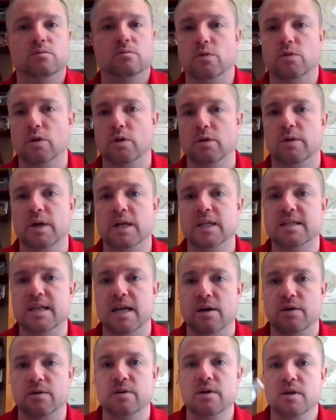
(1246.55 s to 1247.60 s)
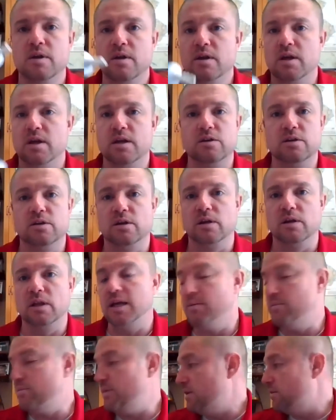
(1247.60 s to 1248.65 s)
roll it right down. And you can
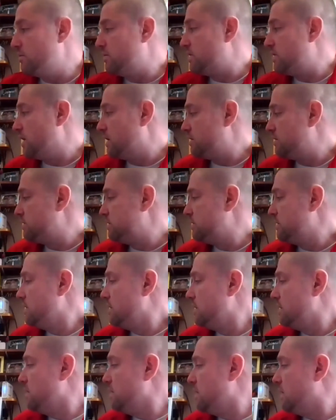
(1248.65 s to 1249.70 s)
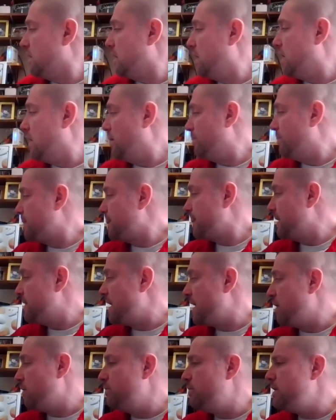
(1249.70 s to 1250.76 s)
lay a bead with this. And
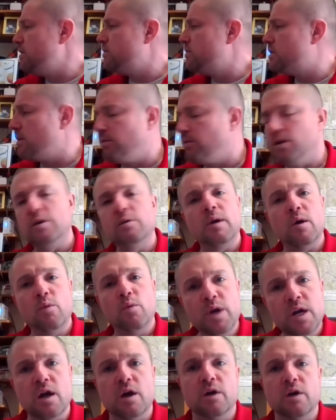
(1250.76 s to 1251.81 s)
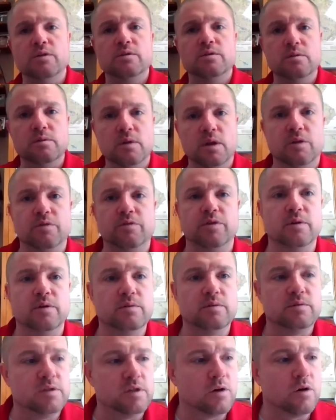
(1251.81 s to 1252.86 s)
that would be typically around windows. You'd look
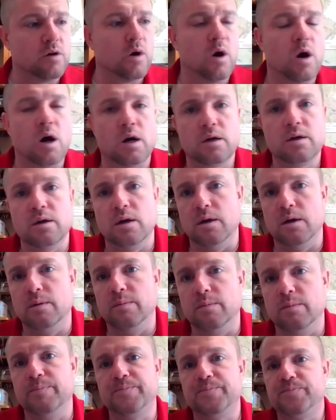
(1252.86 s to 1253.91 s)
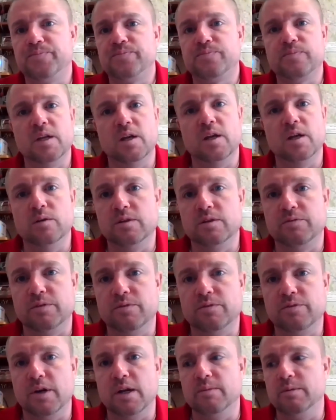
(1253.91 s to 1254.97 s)
to caulk, different
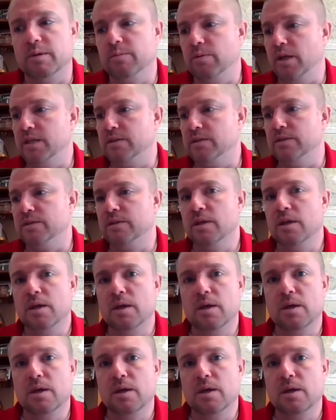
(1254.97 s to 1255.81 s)
framing places,